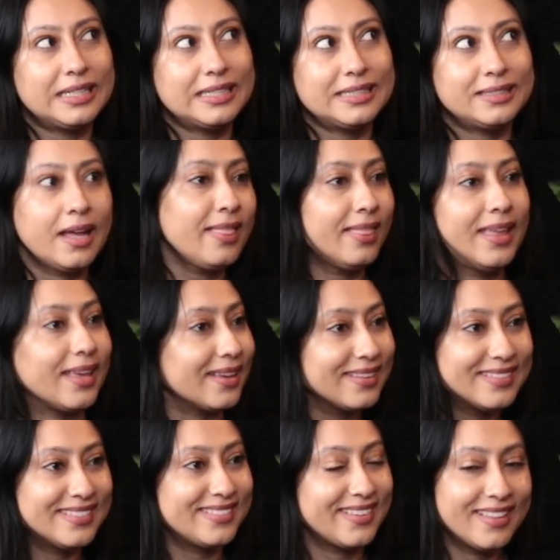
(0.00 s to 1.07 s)
Nothing.
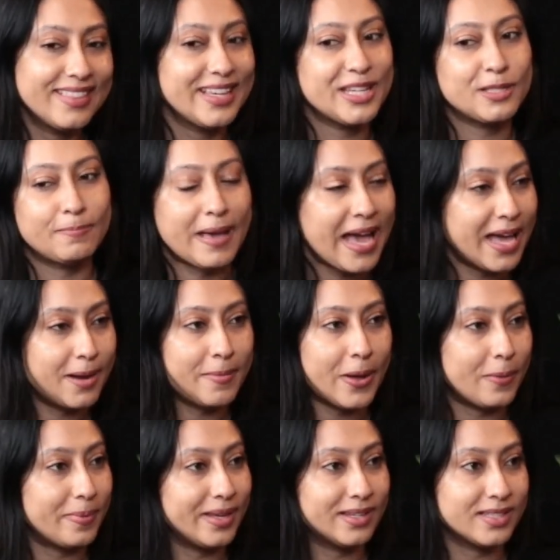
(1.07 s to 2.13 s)
Nothing is bad
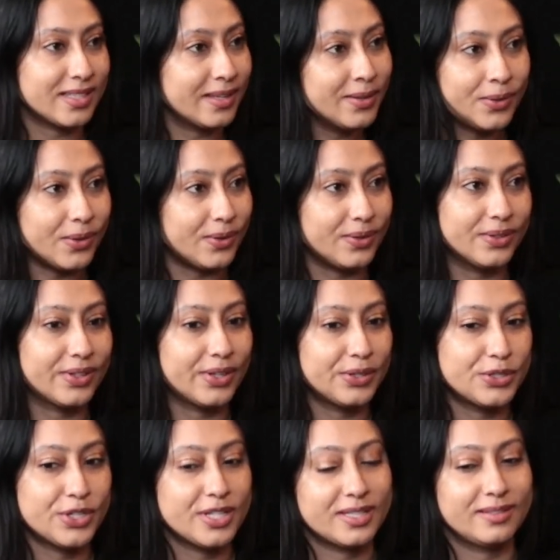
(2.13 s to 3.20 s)
about being single. You
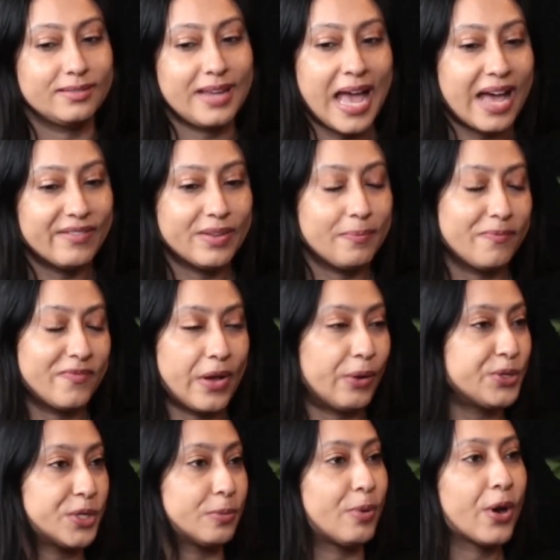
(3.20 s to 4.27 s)
just haven't found
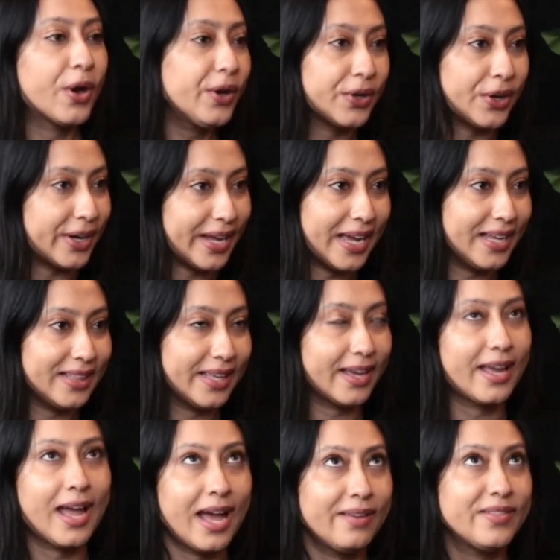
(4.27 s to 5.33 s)
your partner yet. Like,
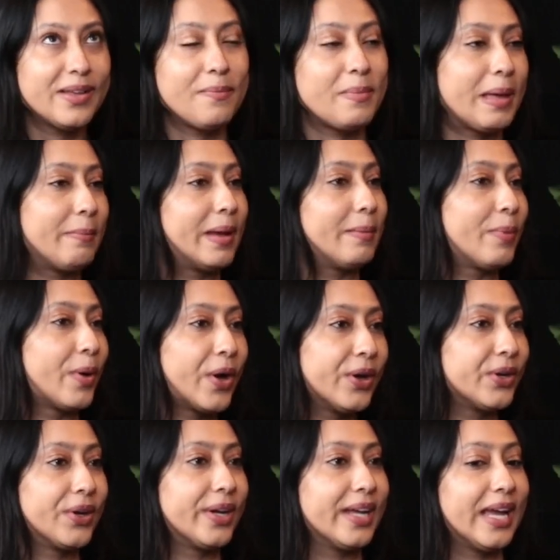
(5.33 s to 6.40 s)
I haven't met my
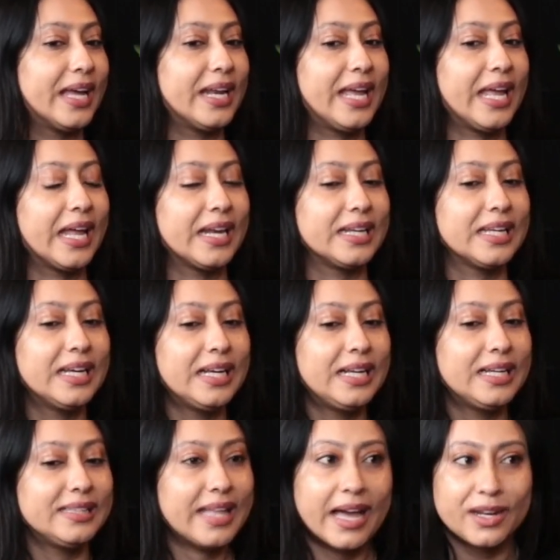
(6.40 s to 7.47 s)
partner yet. And
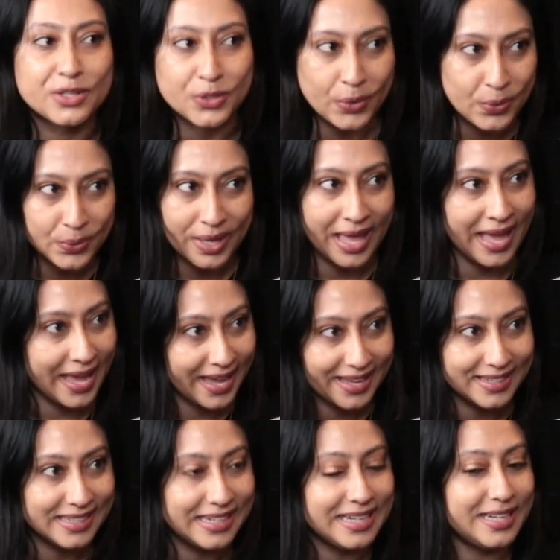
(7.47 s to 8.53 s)
that is okay
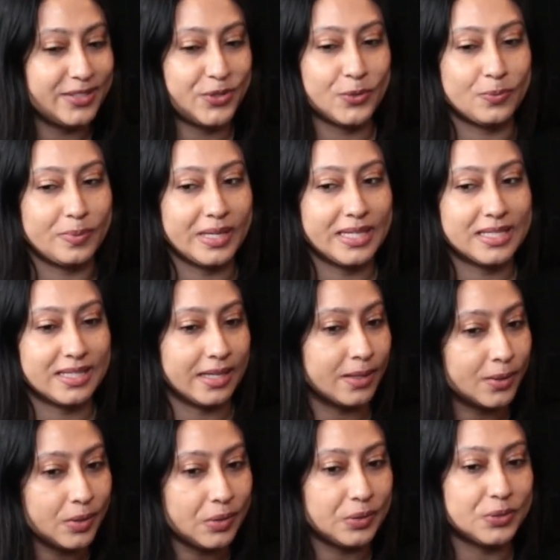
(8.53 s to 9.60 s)
to be
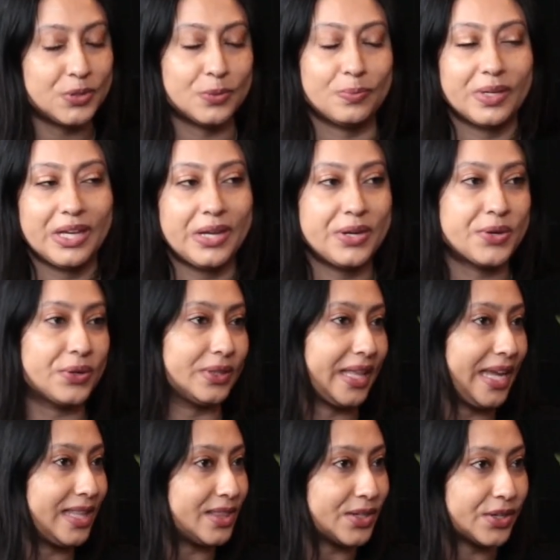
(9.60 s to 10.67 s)
single, to be in your
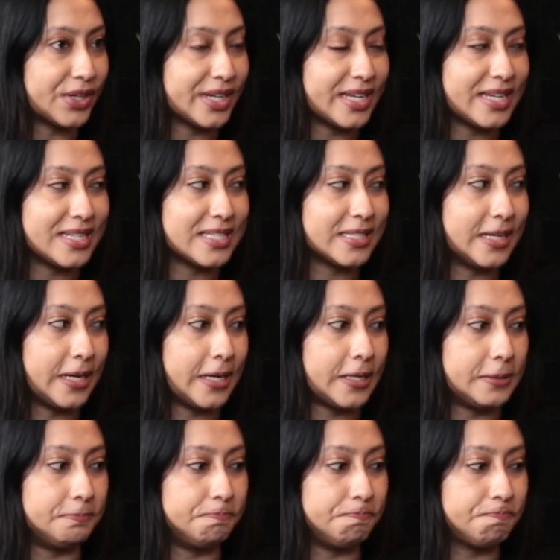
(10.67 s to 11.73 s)
late 30s.
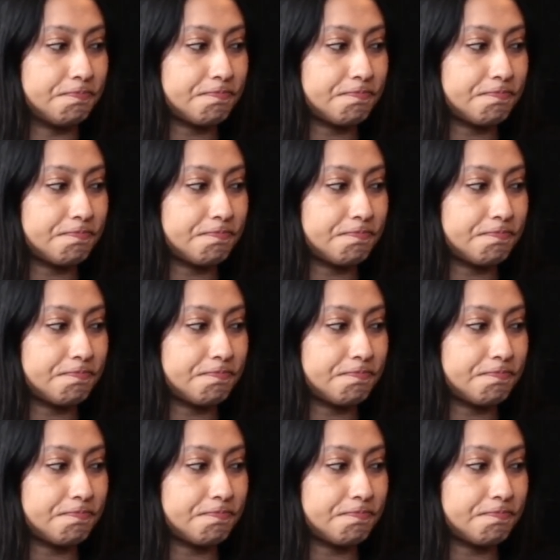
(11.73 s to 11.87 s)
And